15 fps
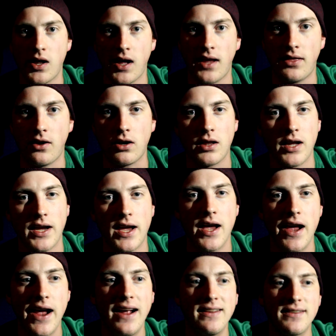Like they're like
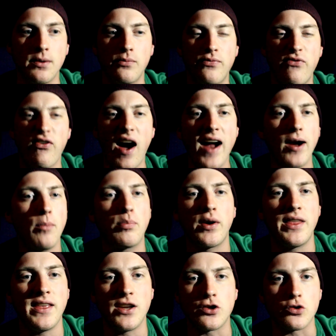some fire
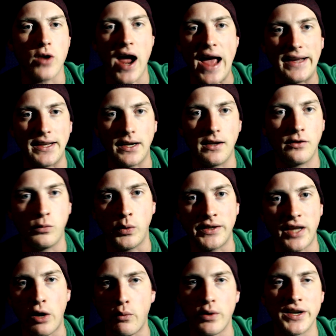breathing dragon is what
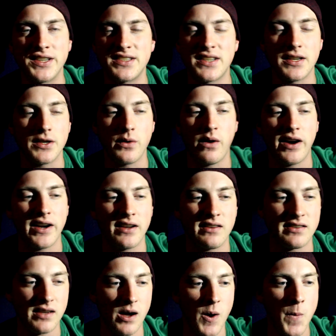they were insinuating.
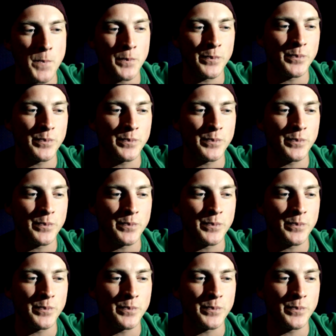So